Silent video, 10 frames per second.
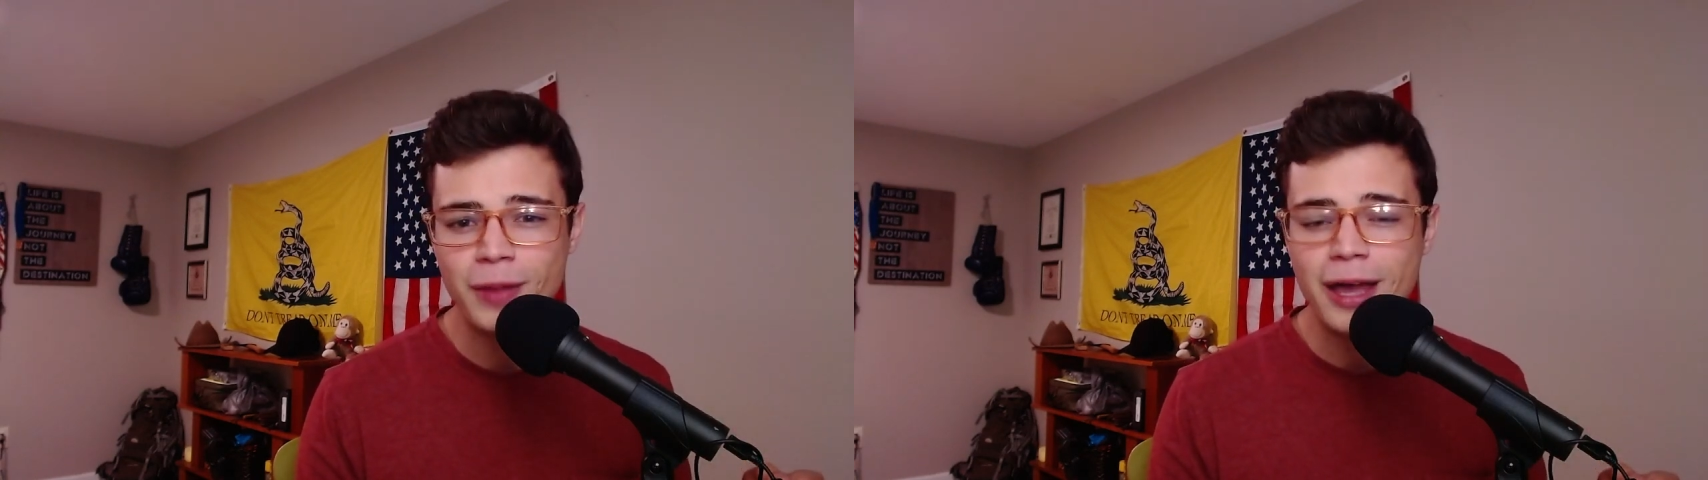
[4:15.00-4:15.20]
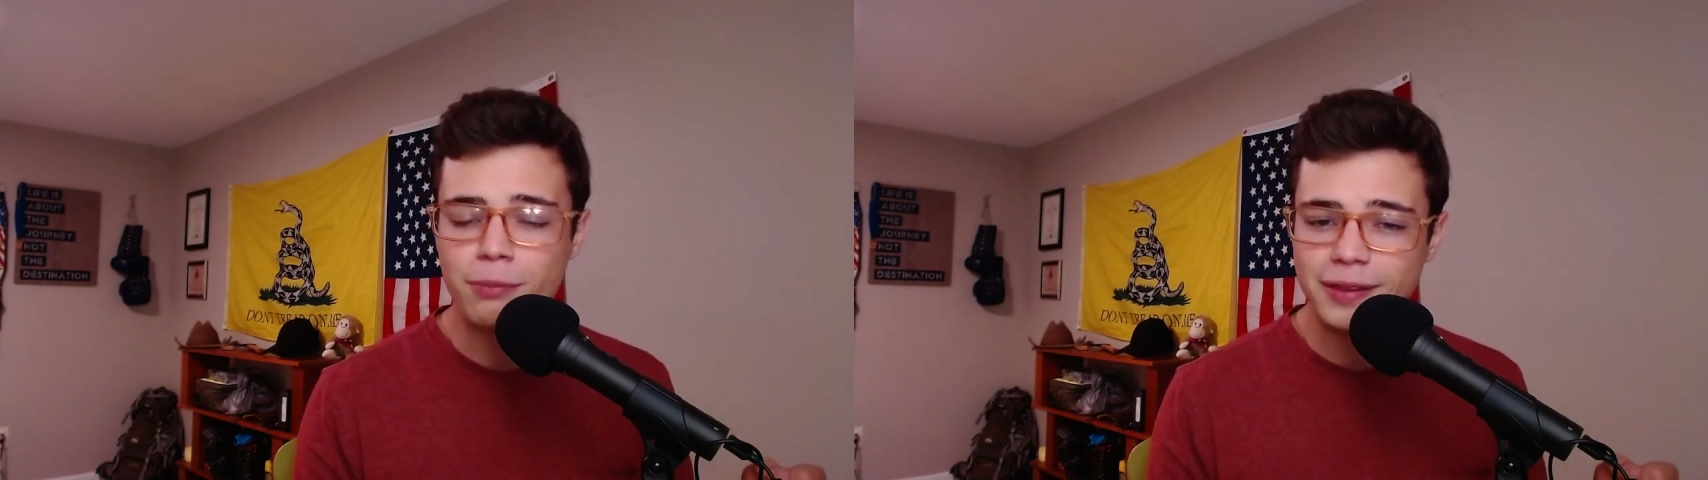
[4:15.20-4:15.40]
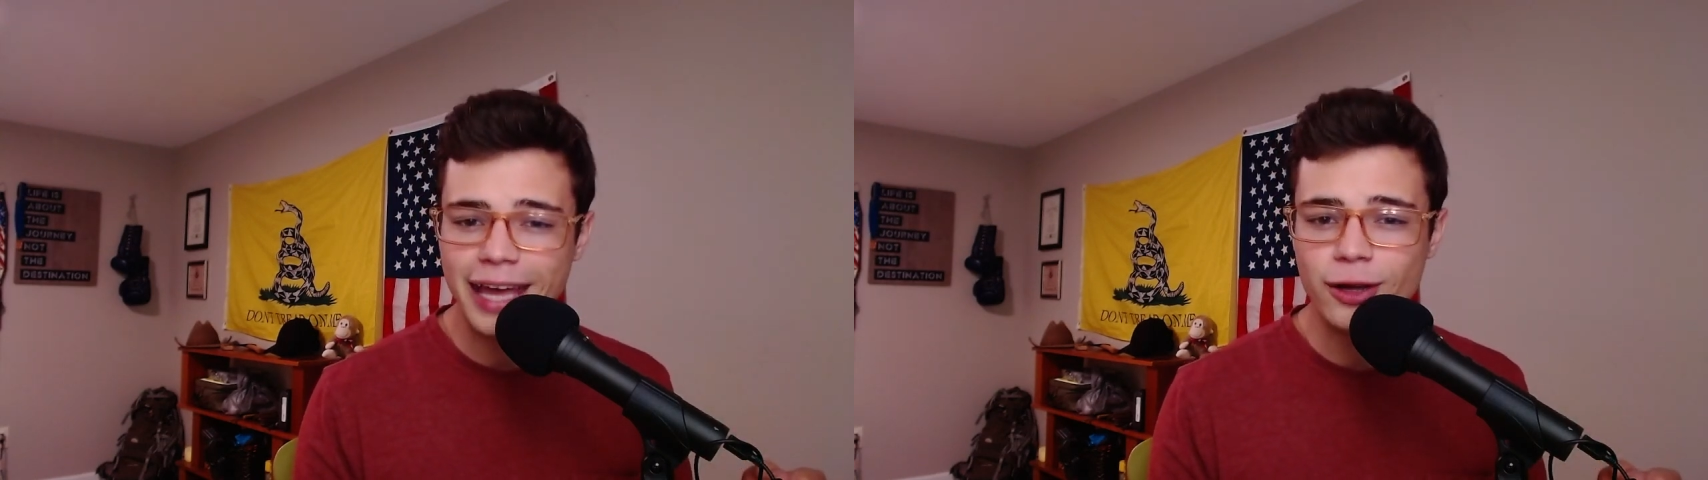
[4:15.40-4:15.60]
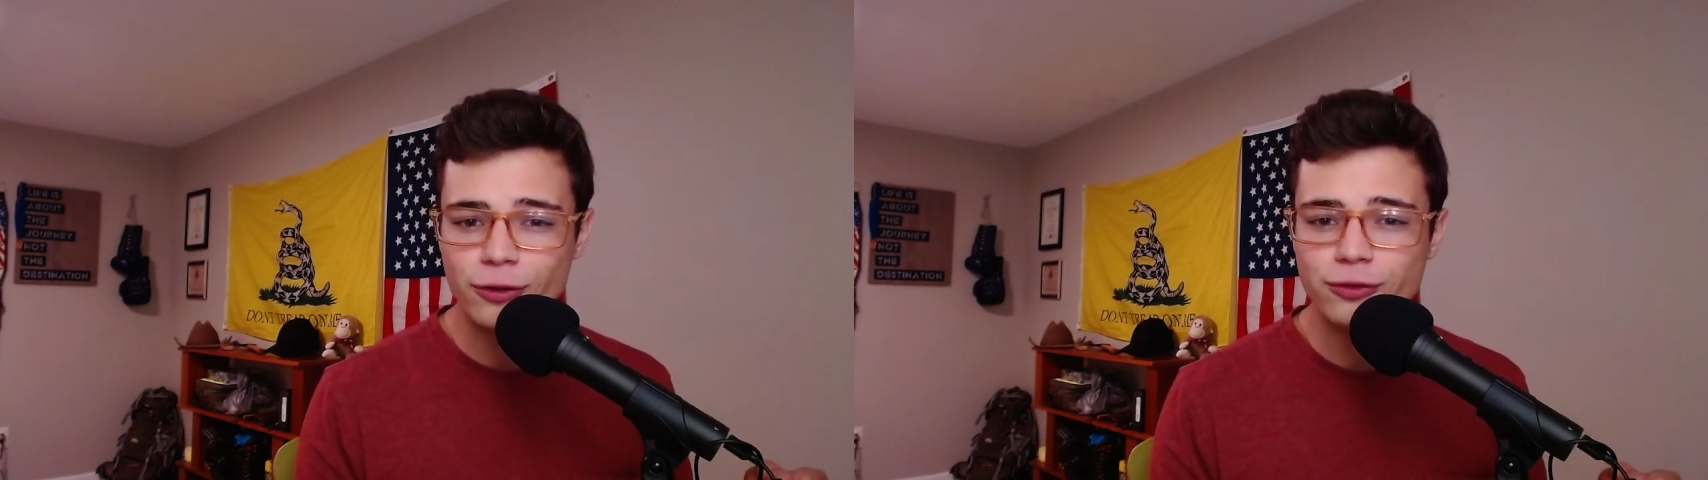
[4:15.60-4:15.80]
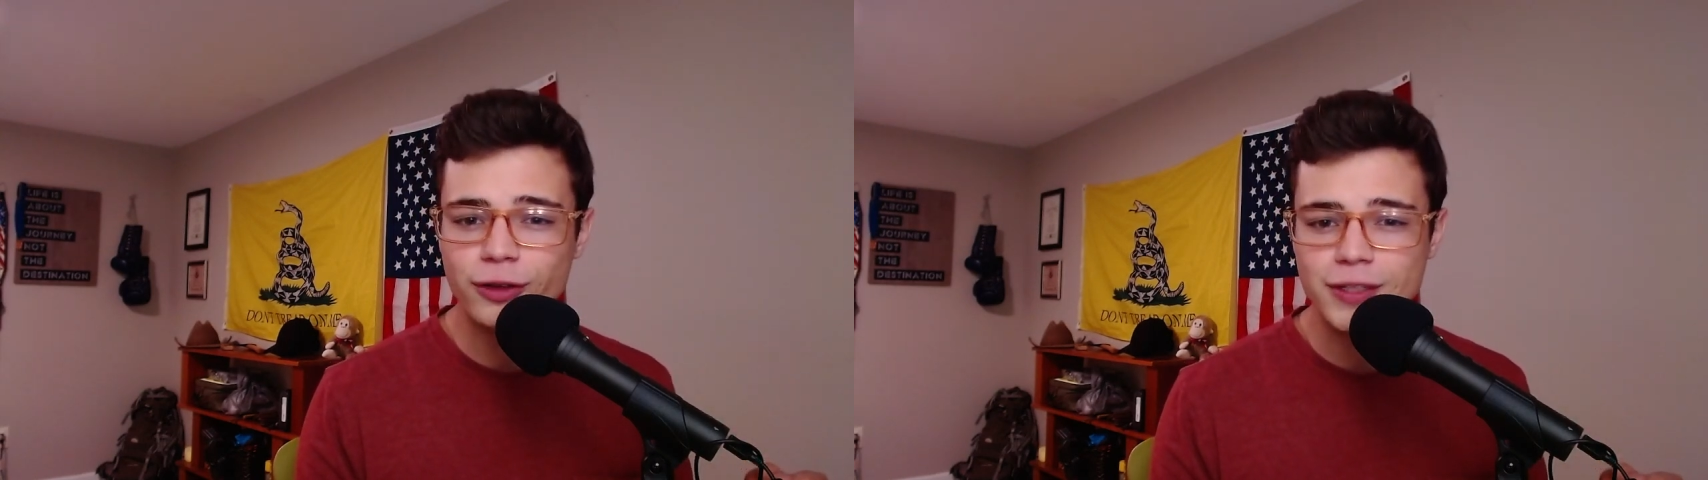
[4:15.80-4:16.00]
but the
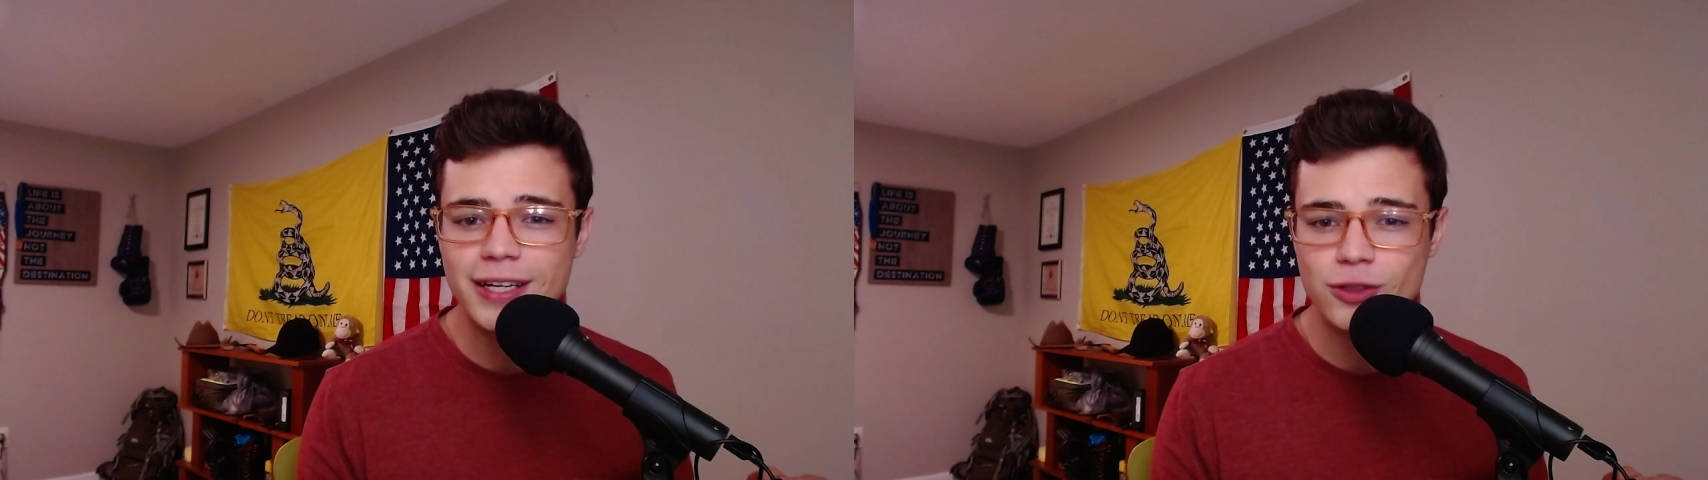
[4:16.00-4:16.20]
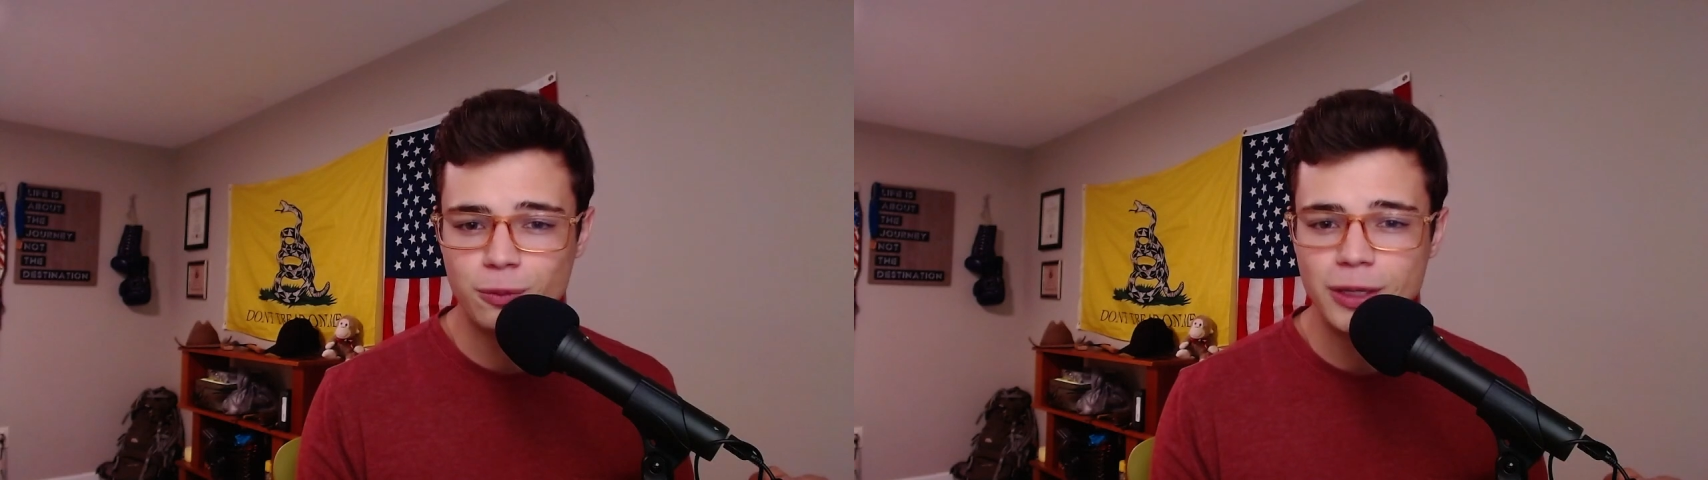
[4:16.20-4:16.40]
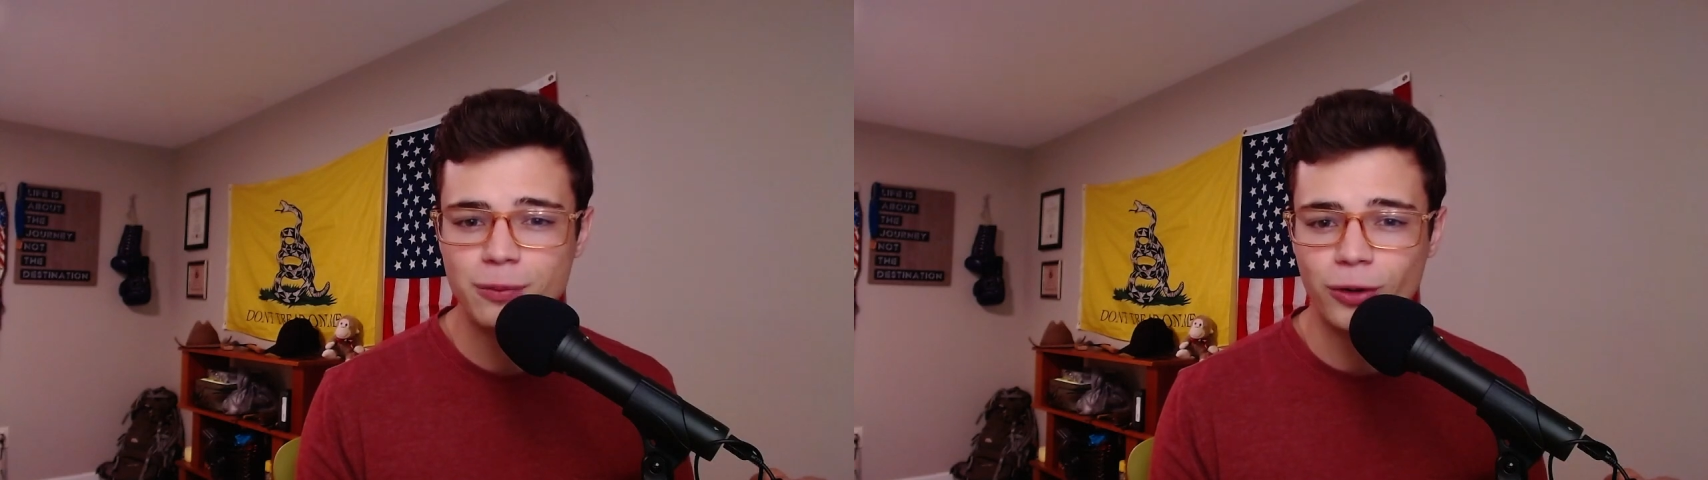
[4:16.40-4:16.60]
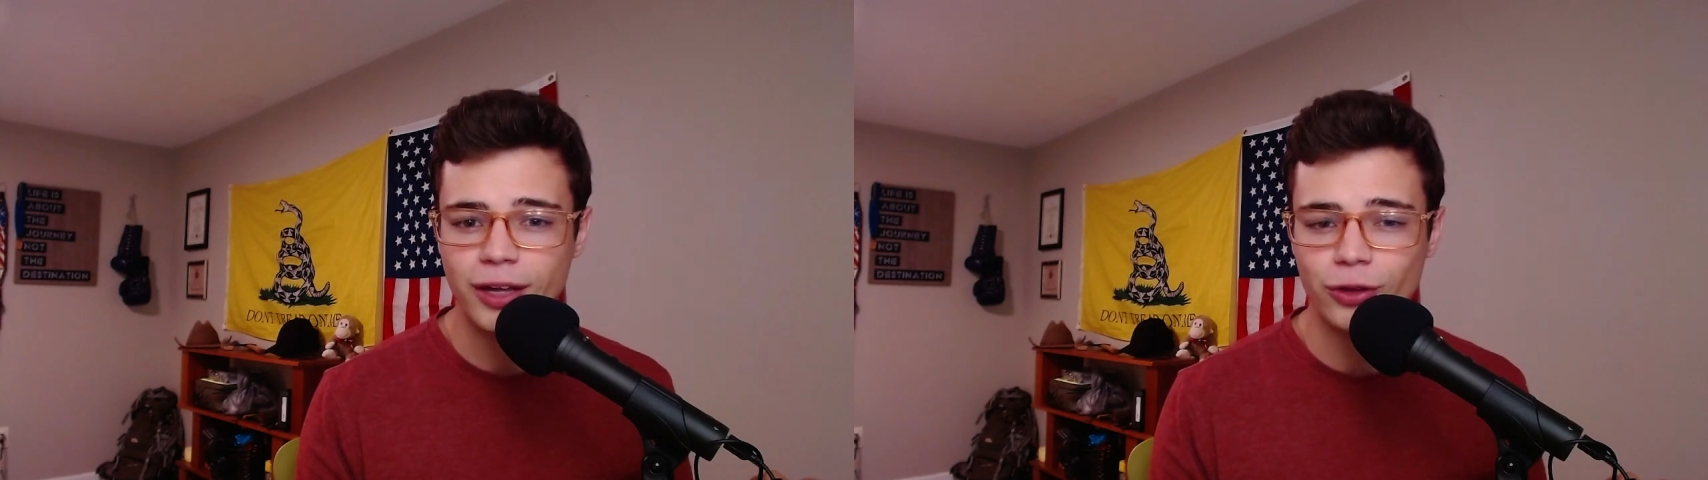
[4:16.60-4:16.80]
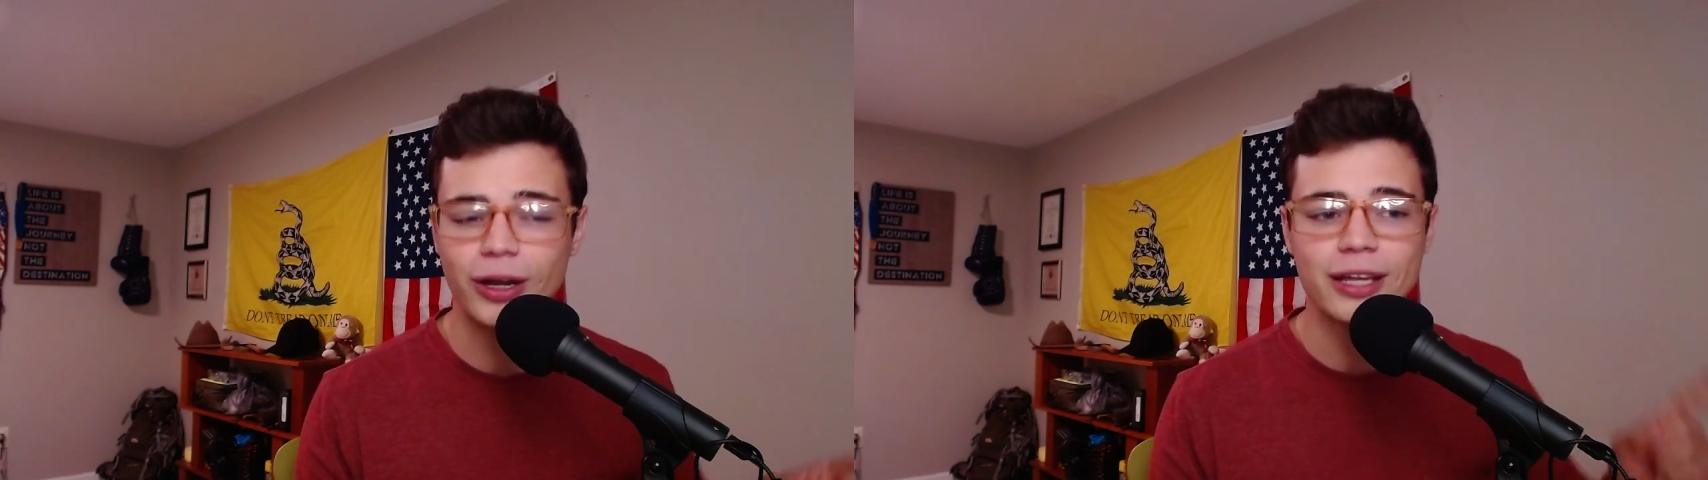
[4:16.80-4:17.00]
AR-15 is a people killer,